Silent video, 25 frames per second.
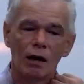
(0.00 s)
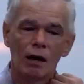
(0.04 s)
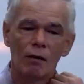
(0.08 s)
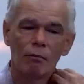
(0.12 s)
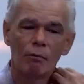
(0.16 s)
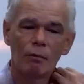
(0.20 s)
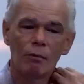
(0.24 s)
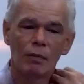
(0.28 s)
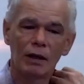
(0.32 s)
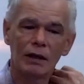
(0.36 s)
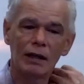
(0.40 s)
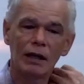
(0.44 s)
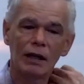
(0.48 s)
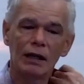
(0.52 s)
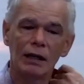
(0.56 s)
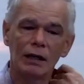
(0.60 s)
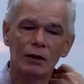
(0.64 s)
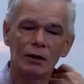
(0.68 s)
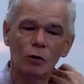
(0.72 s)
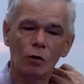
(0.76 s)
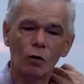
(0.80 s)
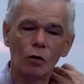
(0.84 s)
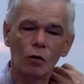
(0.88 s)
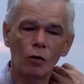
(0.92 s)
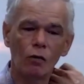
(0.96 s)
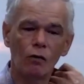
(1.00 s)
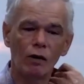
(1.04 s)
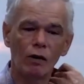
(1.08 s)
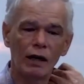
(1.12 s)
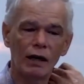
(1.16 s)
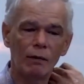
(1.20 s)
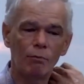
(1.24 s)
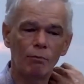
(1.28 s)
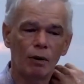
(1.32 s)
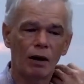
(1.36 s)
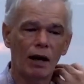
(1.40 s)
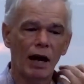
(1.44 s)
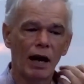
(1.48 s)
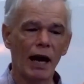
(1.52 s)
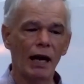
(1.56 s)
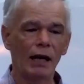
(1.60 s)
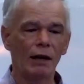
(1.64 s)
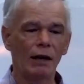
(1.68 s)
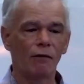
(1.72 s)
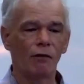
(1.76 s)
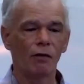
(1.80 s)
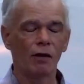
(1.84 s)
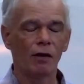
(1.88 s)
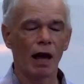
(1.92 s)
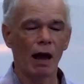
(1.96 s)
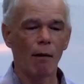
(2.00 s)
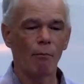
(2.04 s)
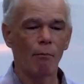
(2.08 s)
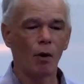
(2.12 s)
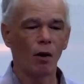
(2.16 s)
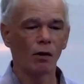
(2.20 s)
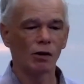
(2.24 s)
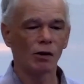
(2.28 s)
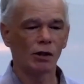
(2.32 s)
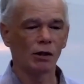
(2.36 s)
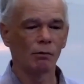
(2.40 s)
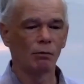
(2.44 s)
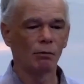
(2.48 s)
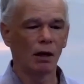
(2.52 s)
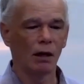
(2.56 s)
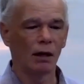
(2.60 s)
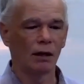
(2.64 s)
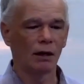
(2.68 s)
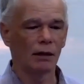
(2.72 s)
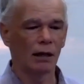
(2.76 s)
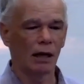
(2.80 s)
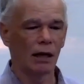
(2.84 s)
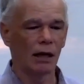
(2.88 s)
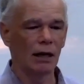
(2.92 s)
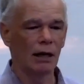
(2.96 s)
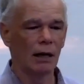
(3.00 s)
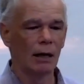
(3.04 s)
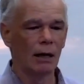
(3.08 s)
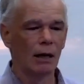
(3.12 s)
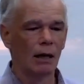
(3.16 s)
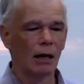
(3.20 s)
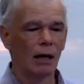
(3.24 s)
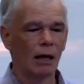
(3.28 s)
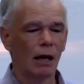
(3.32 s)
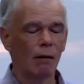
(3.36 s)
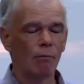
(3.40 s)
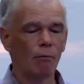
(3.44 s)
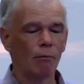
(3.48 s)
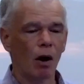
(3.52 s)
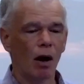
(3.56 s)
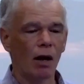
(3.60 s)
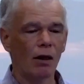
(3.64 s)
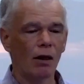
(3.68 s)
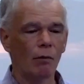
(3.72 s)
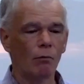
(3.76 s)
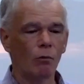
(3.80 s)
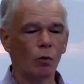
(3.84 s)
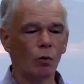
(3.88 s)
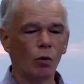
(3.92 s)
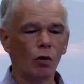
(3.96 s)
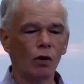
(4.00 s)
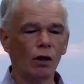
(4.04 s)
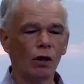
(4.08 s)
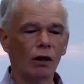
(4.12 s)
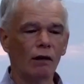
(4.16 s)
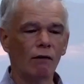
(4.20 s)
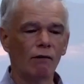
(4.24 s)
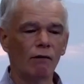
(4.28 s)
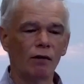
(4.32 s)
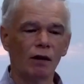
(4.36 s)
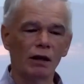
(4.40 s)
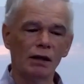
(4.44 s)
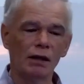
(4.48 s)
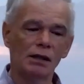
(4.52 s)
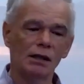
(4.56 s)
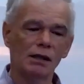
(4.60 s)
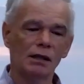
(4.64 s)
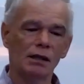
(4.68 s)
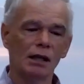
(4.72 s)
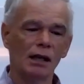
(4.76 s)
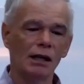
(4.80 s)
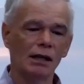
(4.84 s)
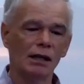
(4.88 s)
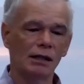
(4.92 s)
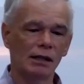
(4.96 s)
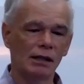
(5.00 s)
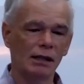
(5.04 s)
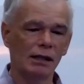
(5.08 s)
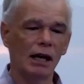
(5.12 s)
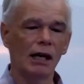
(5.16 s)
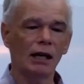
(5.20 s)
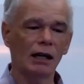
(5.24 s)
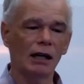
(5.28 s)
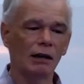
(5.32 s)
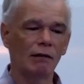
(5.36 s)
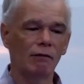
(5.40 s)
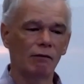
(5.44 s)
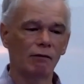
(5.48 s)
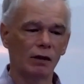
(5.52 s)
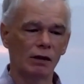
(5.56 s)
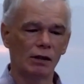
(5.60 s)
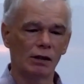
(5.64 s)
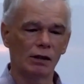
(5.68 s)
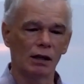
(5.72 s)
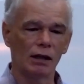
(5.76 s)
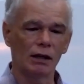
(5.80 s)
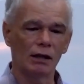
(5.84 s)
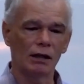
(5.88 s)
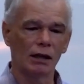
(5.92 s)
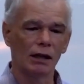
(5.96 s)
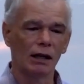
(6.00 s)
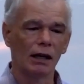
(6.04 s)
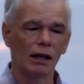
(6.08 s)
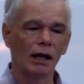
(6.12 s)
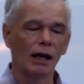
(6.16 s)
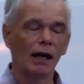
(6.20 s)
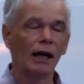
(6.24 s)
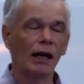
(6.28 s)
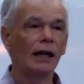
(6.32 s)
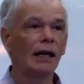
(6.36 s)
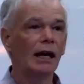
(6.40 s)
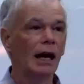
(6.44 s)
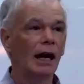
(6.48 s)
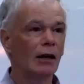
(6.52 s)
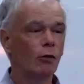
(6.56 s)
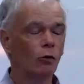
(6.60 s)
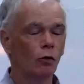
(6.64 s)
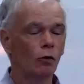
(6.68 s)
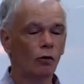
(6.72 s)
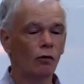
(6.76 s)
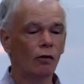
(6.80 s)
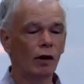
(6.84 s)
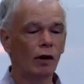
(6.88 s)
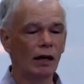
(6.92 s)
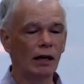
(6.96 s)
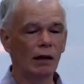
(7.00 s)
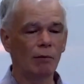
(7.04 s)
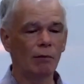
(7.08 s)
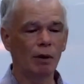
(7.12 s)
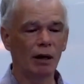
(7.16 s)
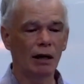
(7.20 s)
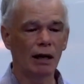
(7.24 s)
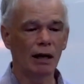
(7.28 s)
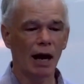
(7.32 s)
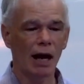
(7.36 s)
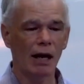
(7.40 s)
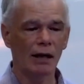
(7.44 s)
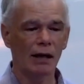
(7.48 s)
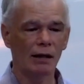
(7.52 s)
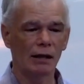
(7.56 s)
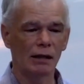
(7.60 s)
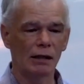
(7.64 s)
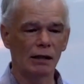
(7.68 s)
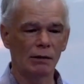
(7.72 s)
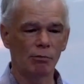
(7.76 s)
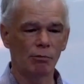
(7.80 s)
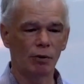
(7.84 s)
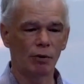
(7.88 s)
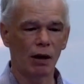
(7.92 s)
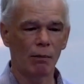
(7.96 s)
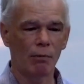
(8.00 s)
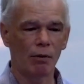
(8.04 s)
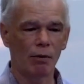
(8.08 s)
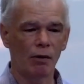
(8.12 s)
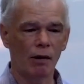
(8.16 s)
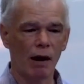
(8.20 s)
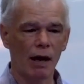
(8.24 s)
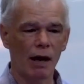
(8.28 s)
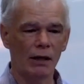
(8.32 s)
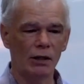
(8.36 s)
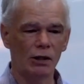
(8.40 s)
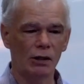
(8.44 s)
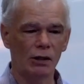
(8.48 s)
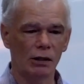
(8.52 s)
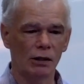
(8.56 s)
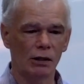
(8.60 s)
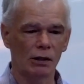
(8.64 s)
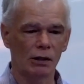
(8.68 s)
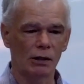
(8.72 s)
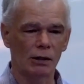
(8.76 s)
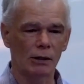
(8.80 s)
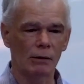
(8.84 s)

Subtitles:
But he had already planned for that possibility, and by the morning of this, their second visit, he had already begun his preparations.